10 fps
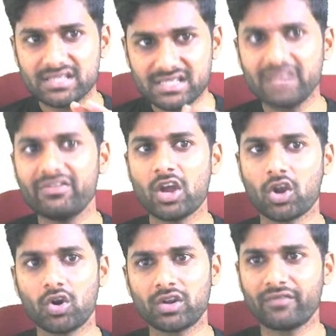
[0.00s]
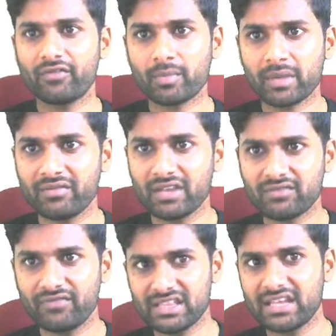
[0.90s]
still we are not confirming with
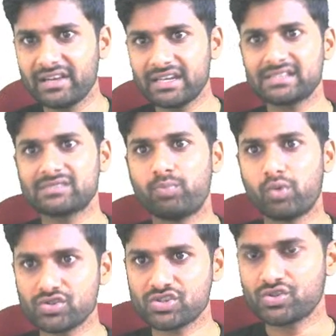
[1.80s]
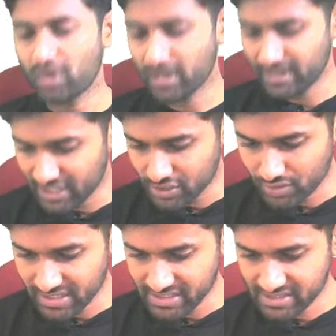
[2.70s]
whether it is positive or
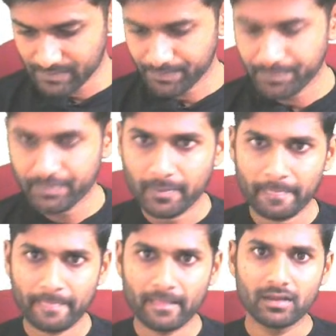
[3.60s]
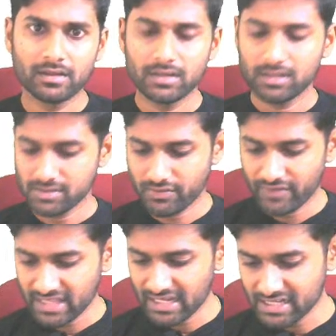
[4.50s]
negative, guys. So
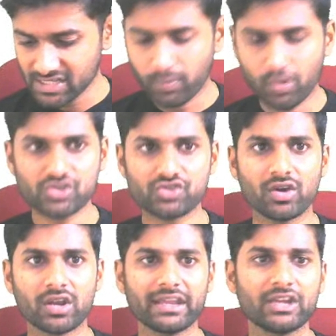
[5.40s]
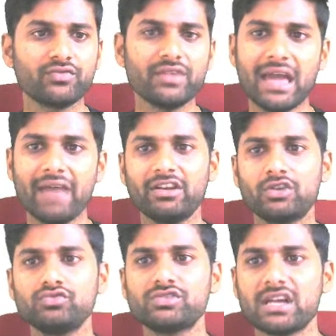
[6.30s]
whether it is a positive or negative, we have a
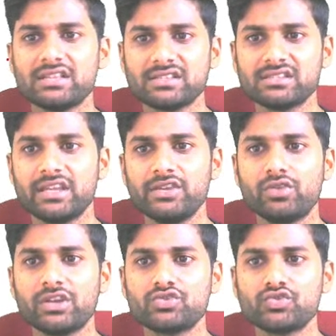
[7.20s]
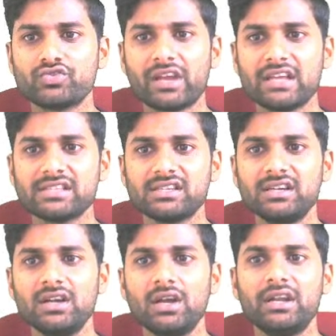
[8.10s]
two chances. Then you can choose your answer.
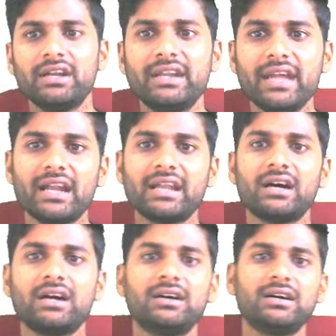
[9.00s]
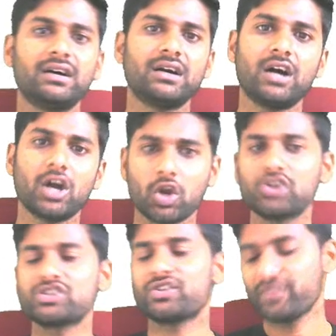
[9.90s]
Data are
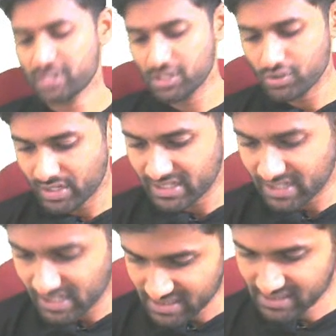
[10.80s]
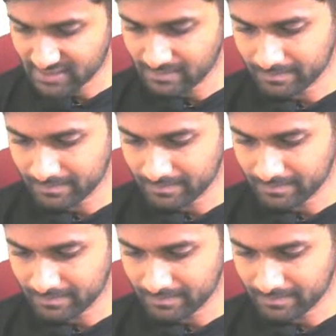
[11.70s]
not sufficient to get that answer.